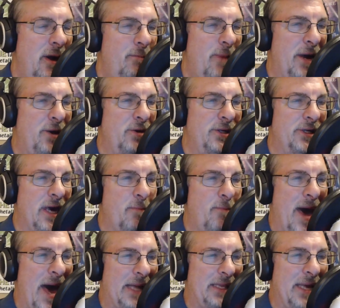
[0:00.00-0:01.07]
Patrons get
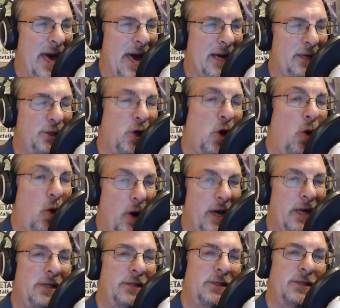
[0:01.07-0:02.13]
path tags,
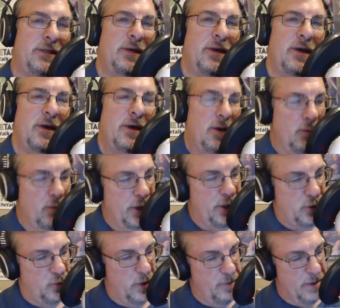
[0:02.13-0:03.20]
coins,
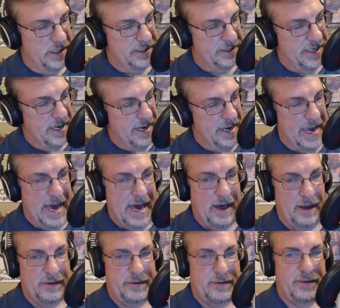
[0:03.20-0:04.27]
which we've been sending
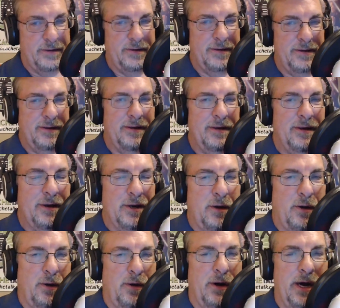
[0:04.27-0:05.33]
out.
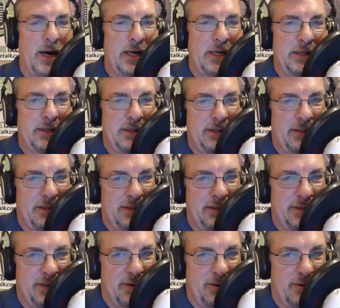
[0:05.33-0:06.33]
Coins,